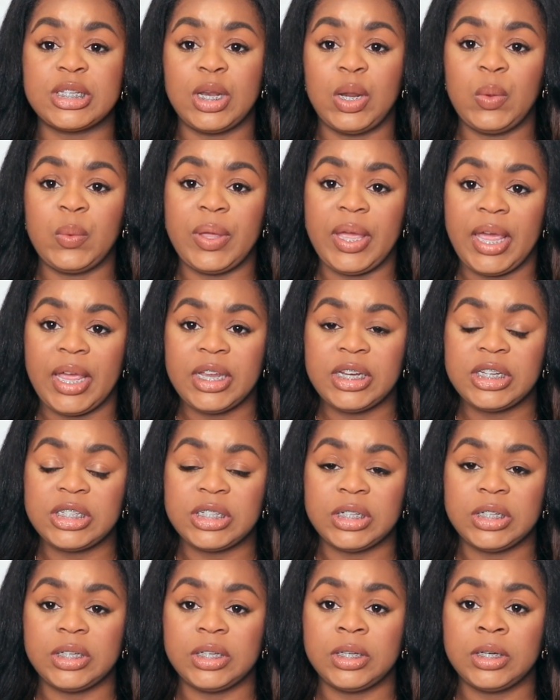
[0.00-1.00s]

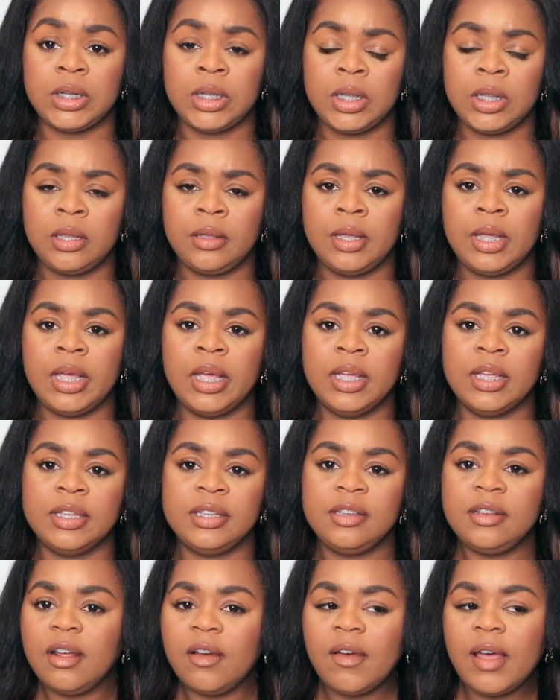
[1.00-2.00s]
location.
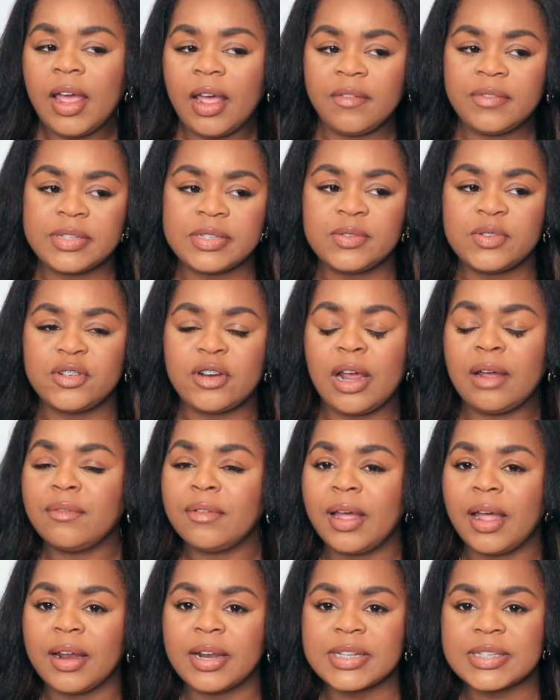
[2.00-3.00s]
You don't have to travel
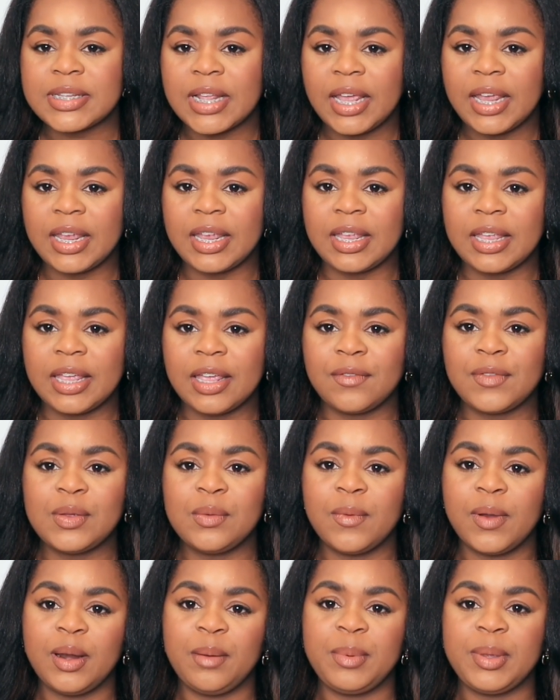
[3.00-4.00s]
out of state. If you
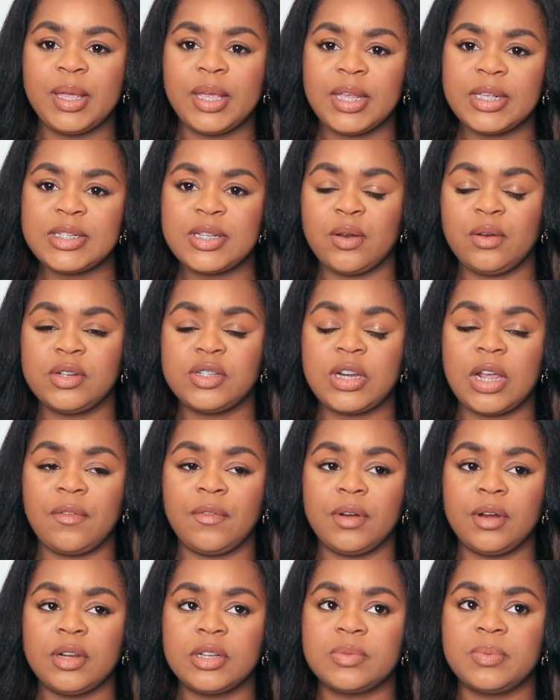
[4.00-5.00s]
want to be an internal
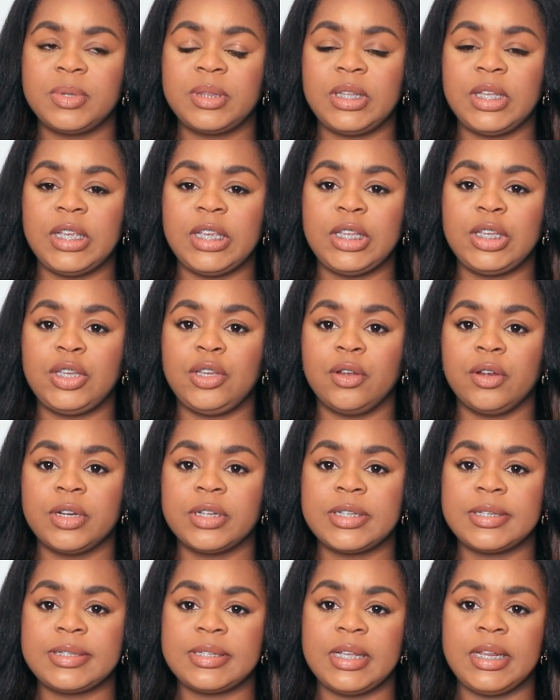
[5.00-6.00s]
travel nurse within your
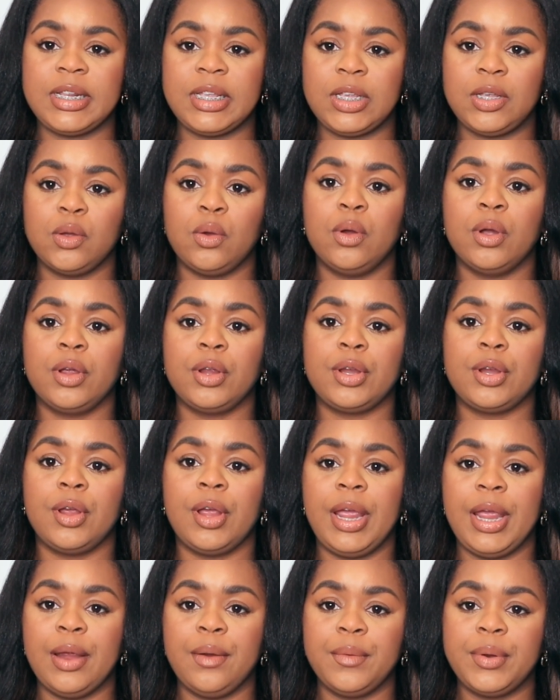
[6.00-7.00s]
city or your
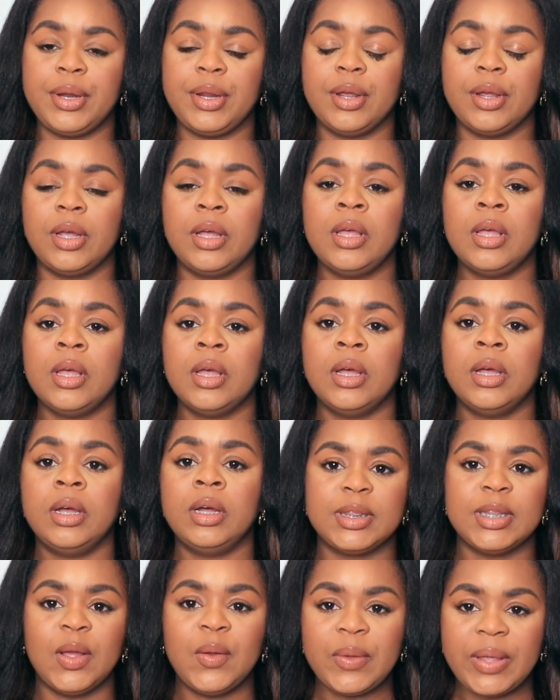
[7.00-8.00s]
area,
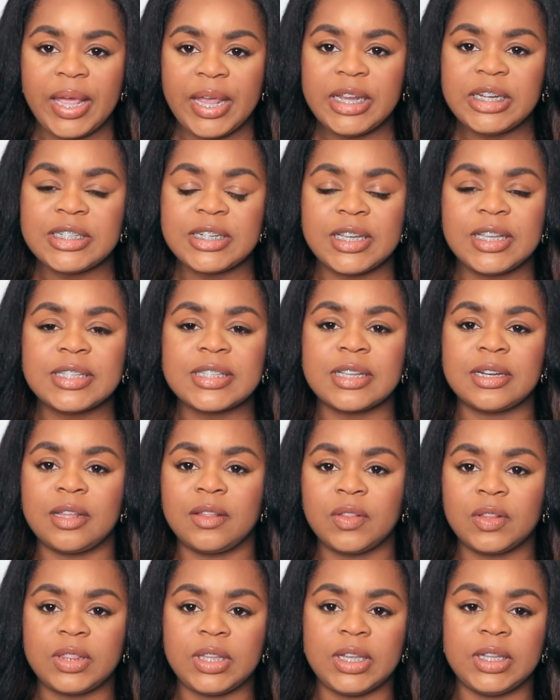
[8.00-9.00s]
location is
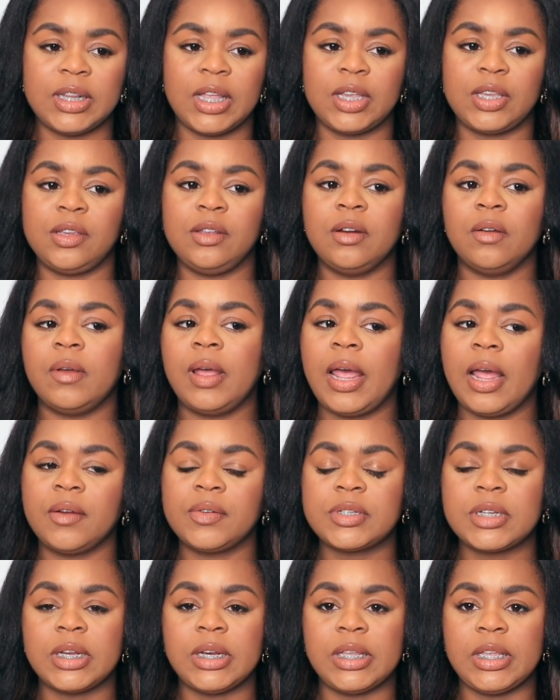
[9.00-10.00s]
another thing. Like, you don't have
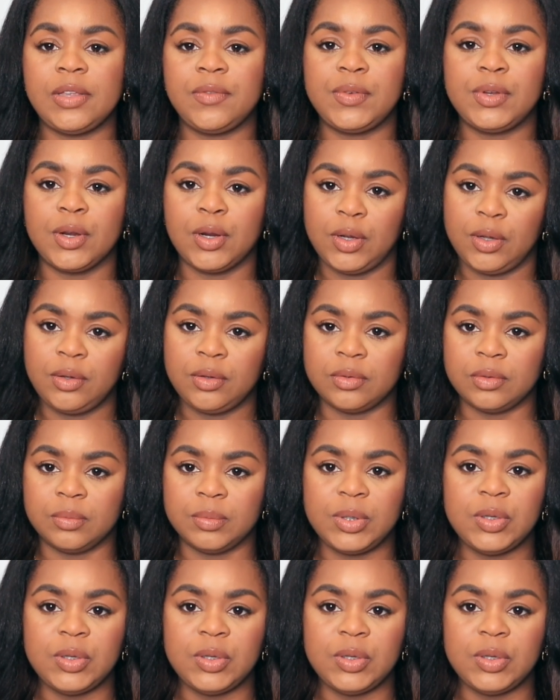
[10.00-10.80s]
to leave your home.